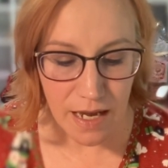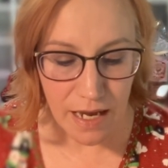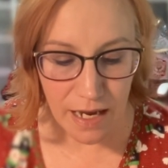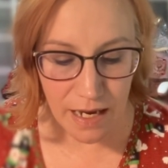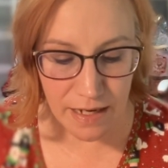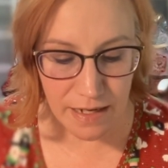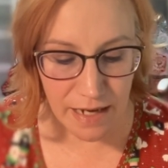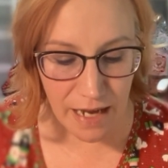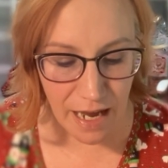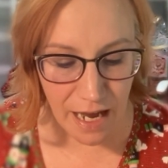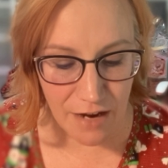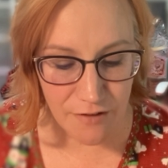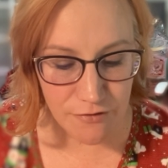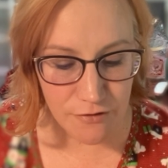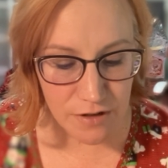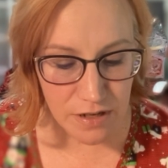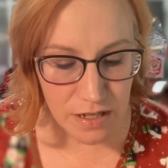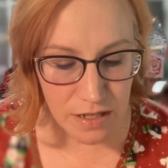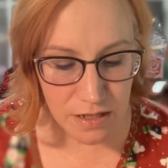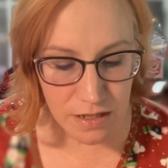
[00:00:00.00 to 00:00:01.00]
and
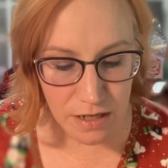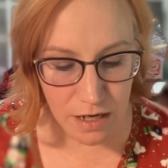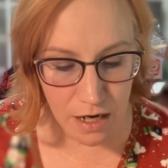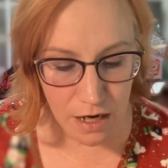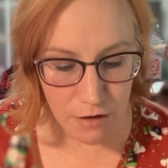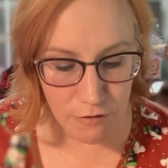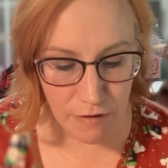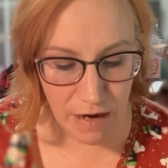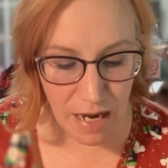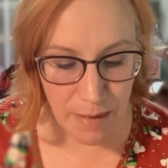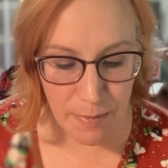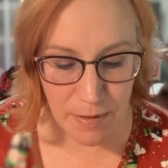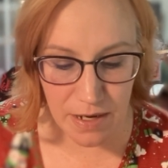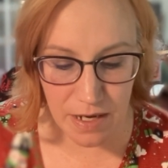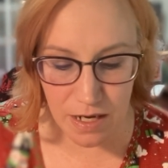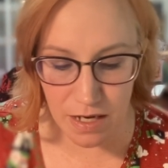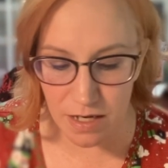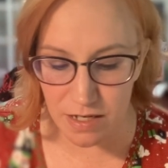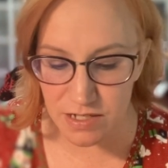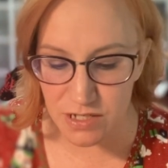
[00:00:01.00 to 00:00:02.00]
African
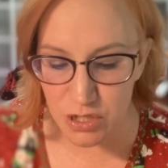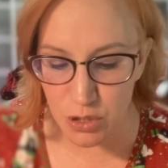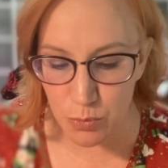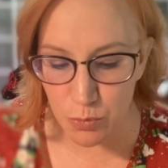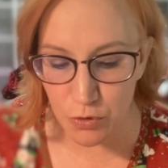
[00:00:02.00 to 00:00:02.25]
Arabica to